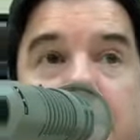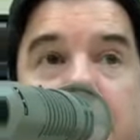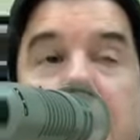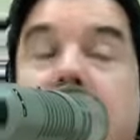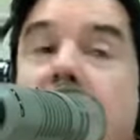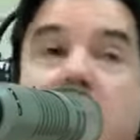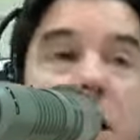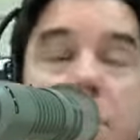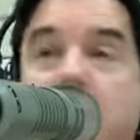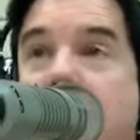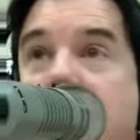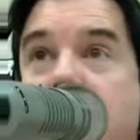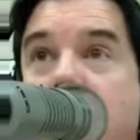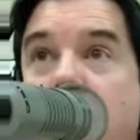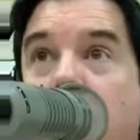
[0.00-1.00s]
at the Crown
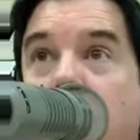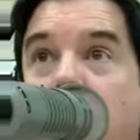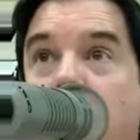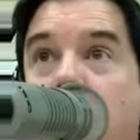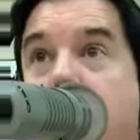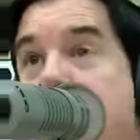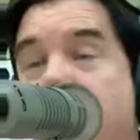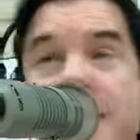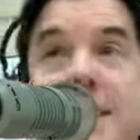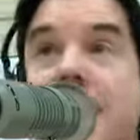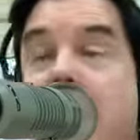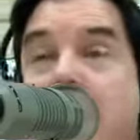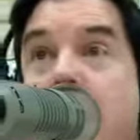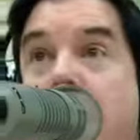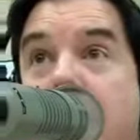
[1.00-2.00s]
Plaza in Warwick, but this is
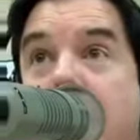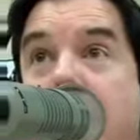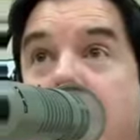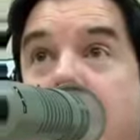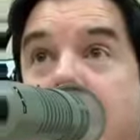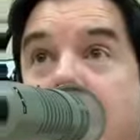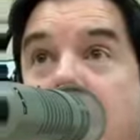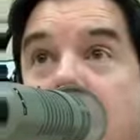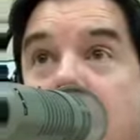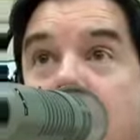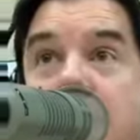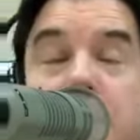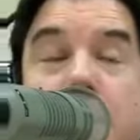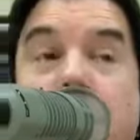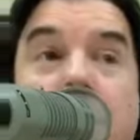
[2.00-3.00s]
not about me right now.
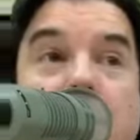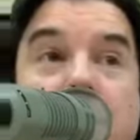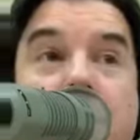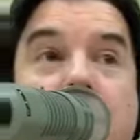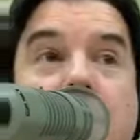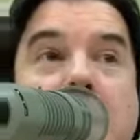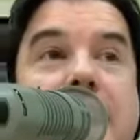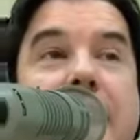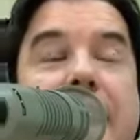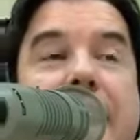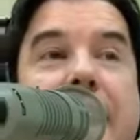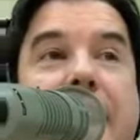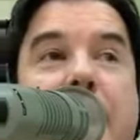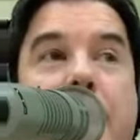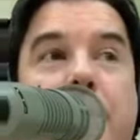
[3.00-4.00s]
It's about you.
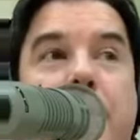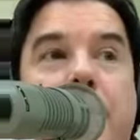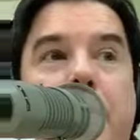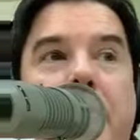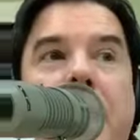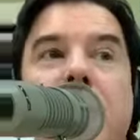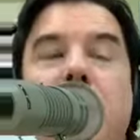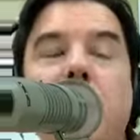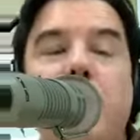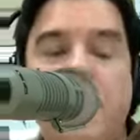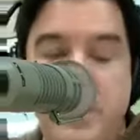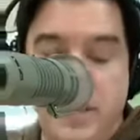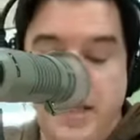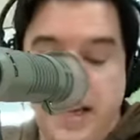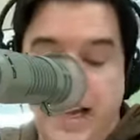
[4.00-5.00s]

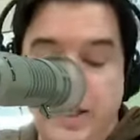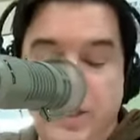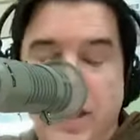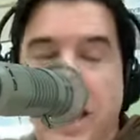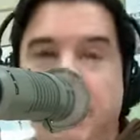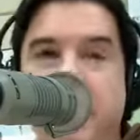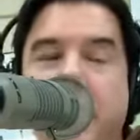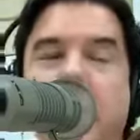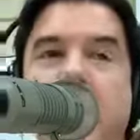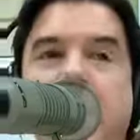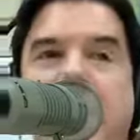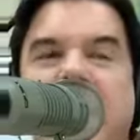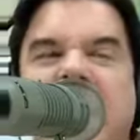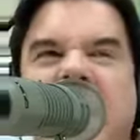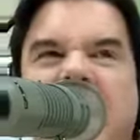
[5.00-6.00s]
Susan, you
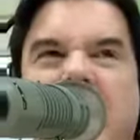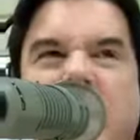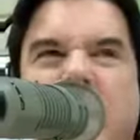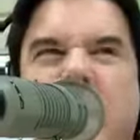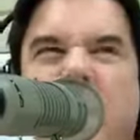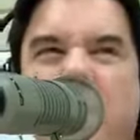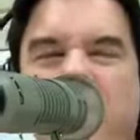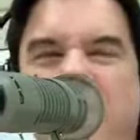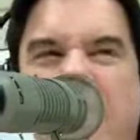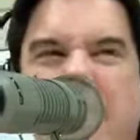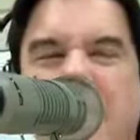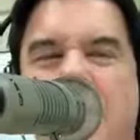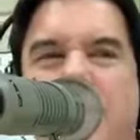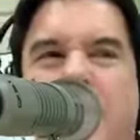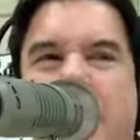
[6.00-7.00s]
may say, that's so
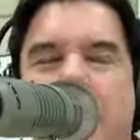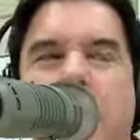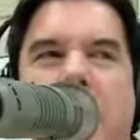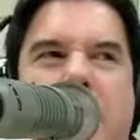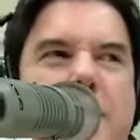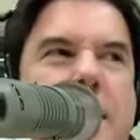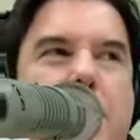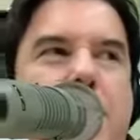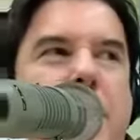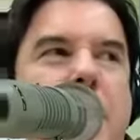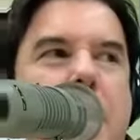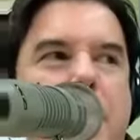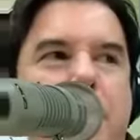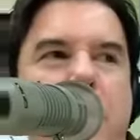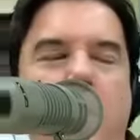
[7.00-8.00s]
random. Like, why would they bring
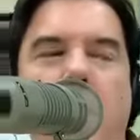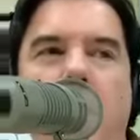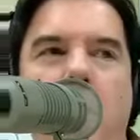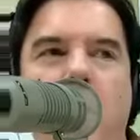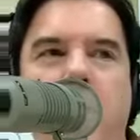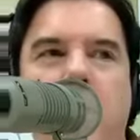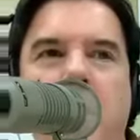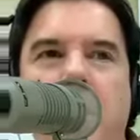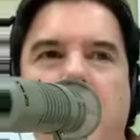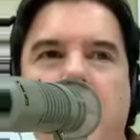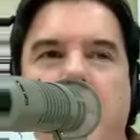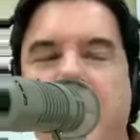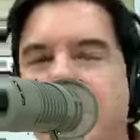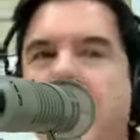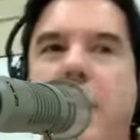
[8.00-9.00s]
up a coat?
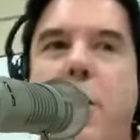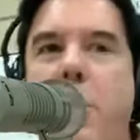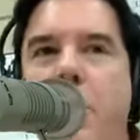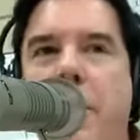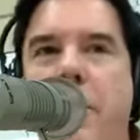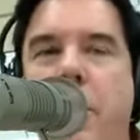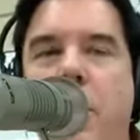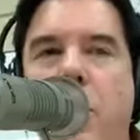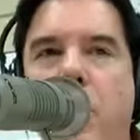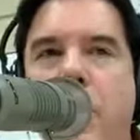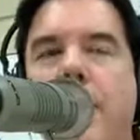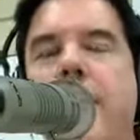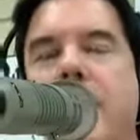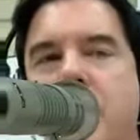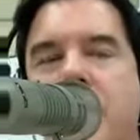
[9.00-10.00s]
Because I don't wear a coat,
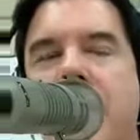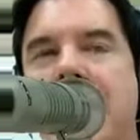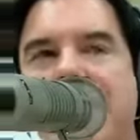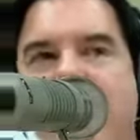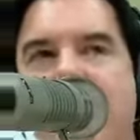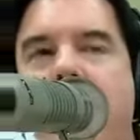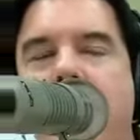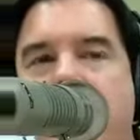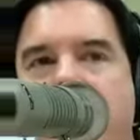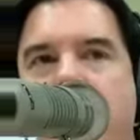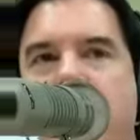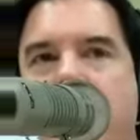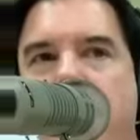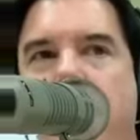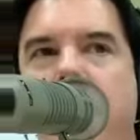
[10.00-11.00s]
and that's exactly the
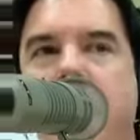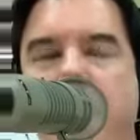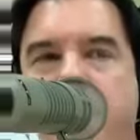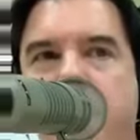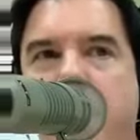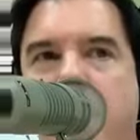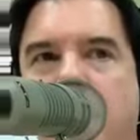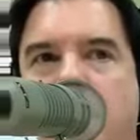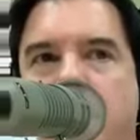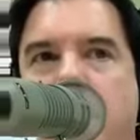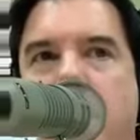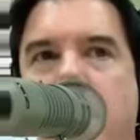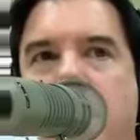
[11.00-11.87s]
reason why they bring up